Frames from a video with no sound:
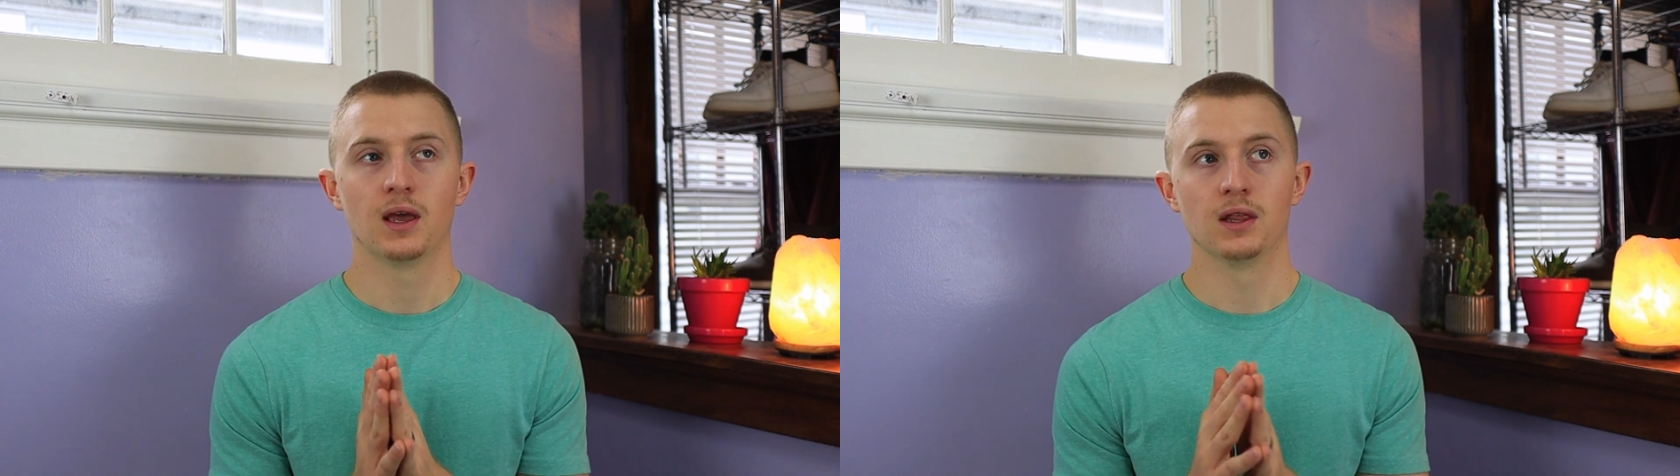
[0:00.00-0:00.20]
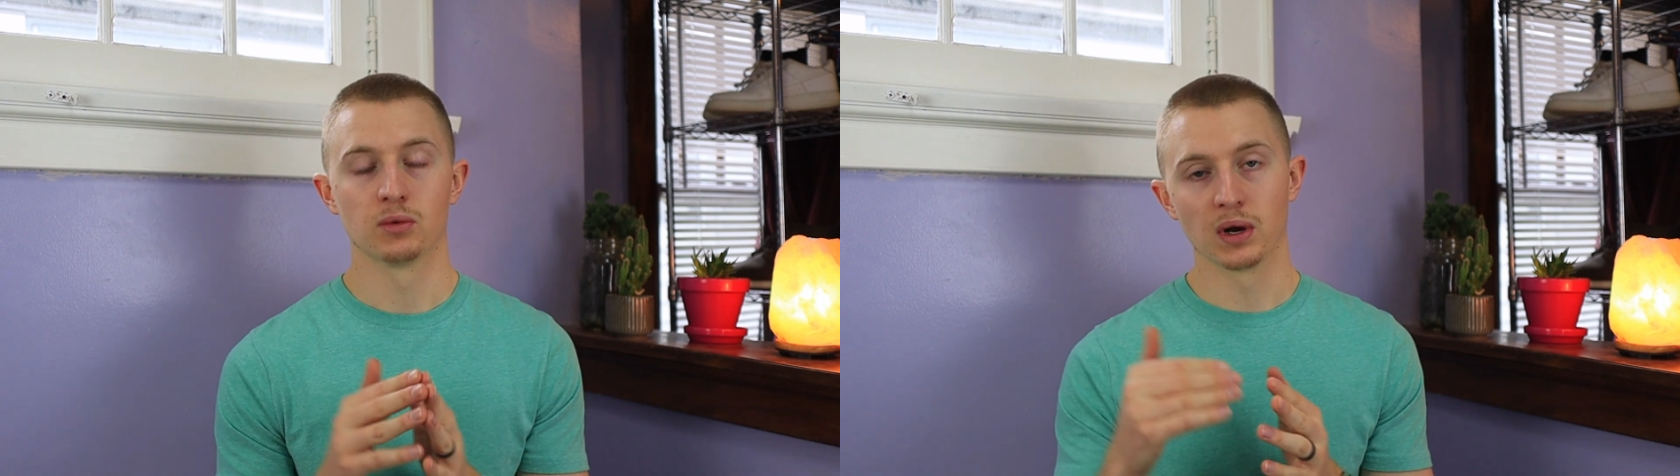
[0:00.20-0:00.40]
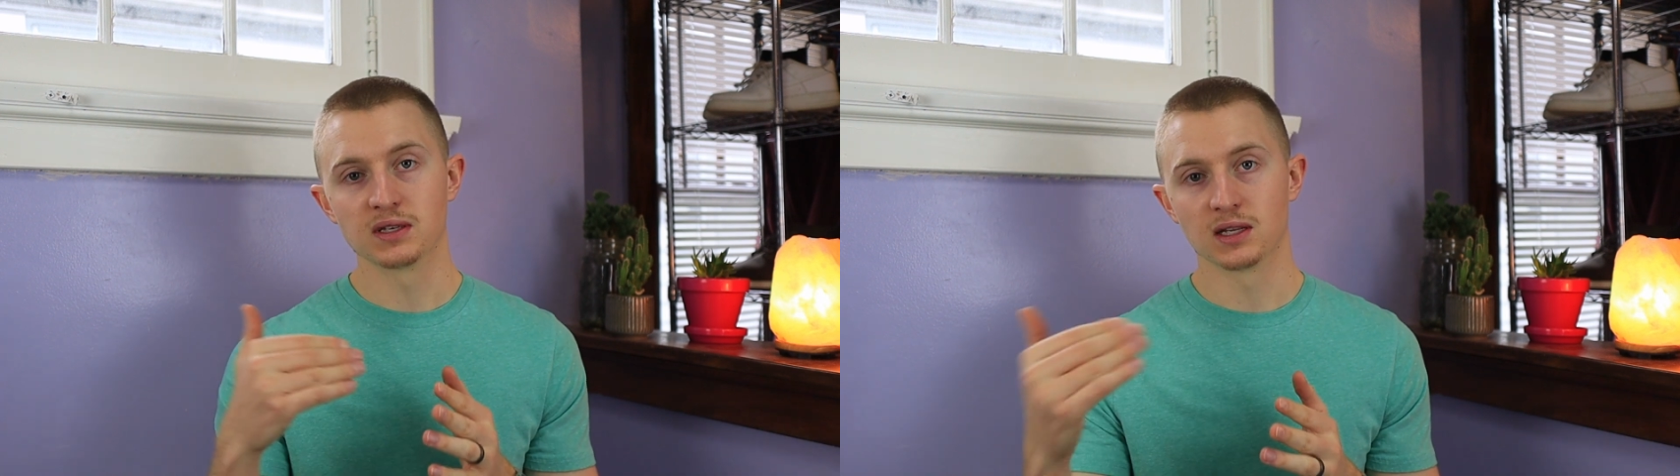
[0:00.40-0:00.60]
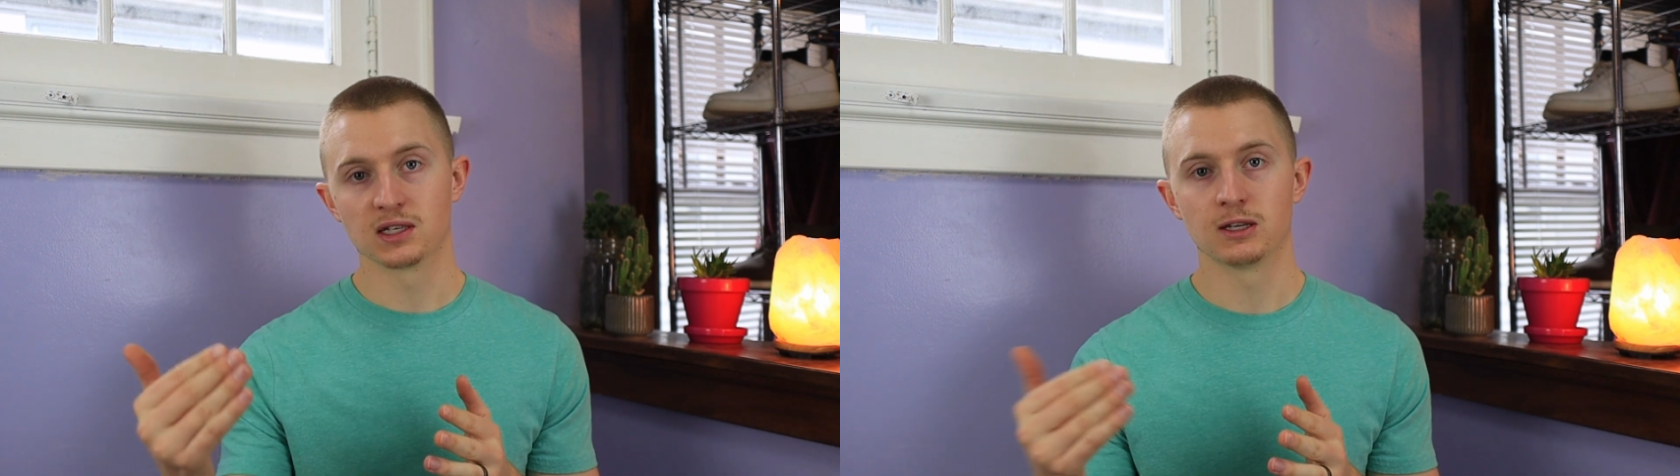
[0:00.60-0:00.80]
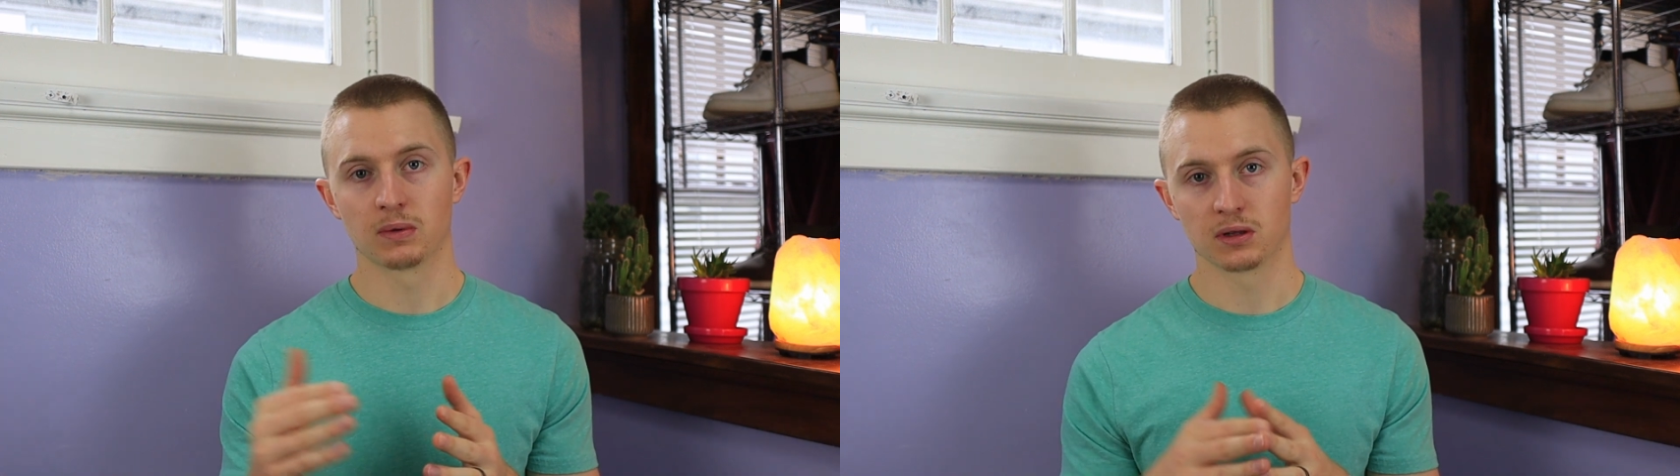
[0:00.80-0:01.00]
And the
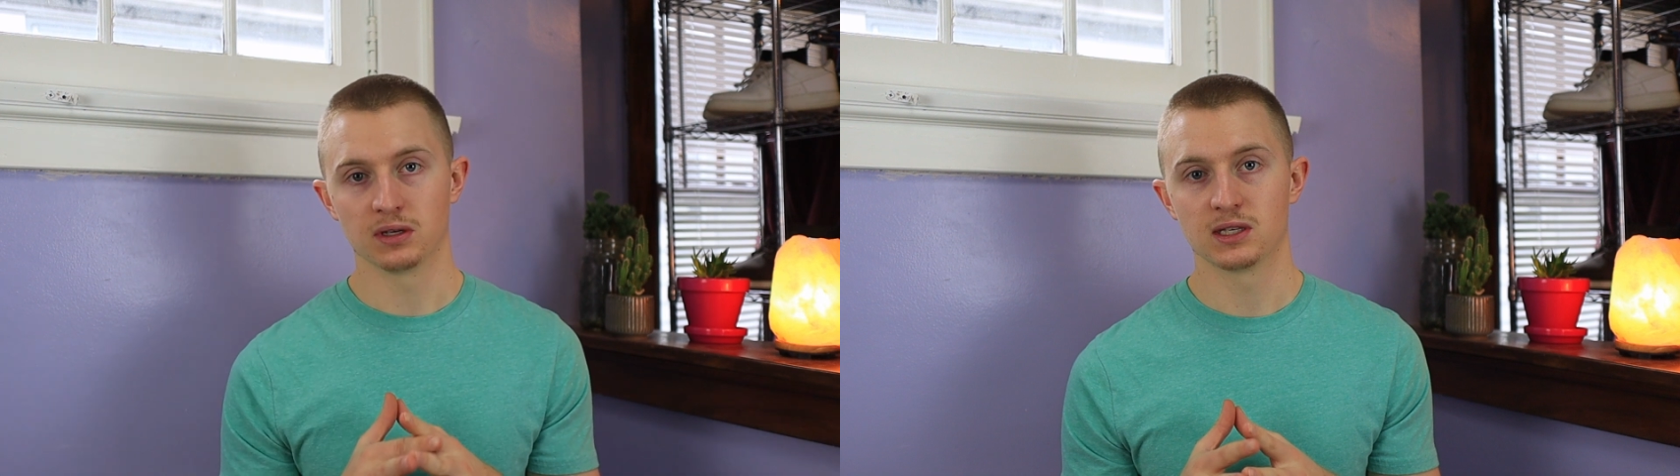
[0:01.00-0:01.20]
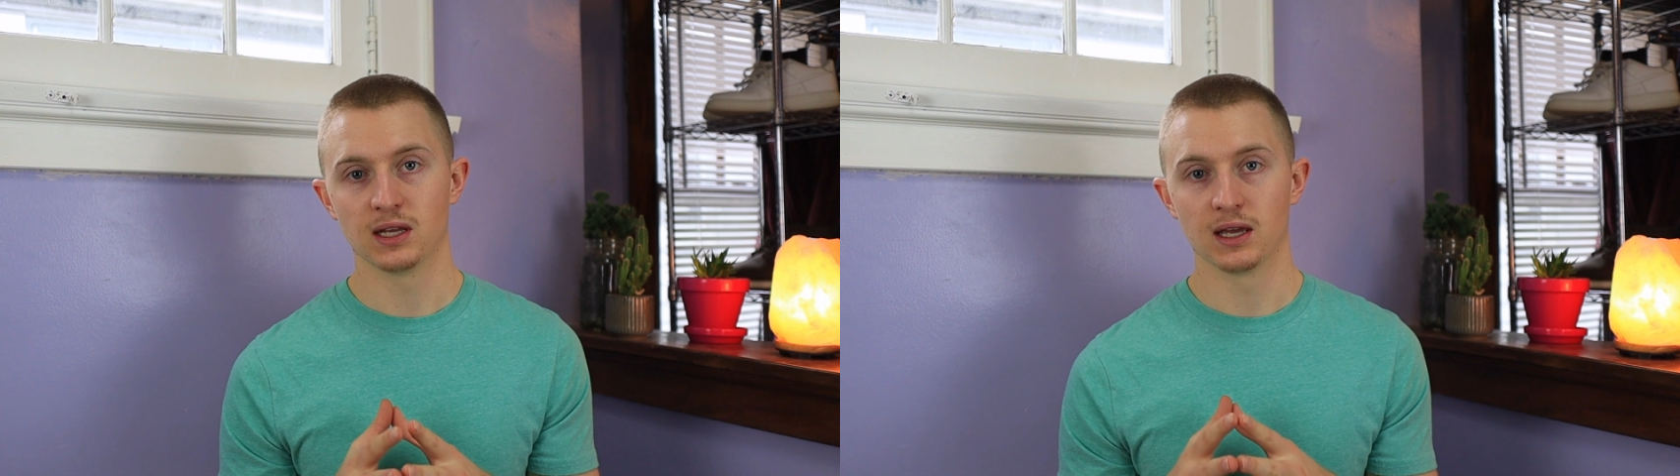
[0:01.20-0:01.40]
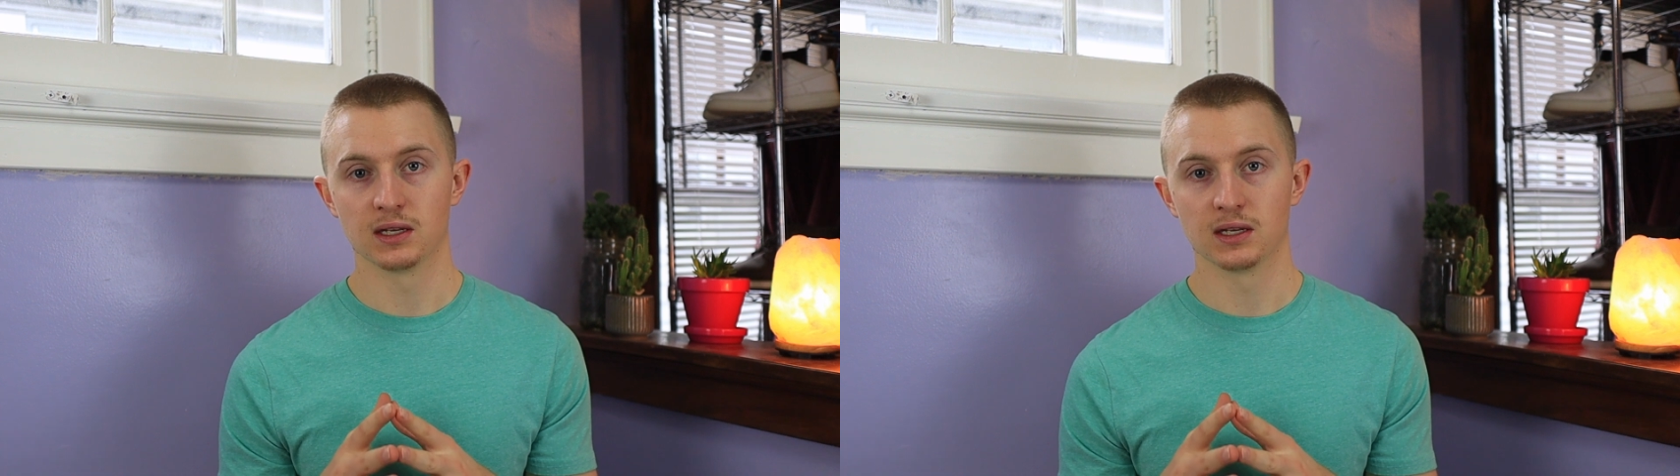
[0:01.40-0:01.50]
residents typically stay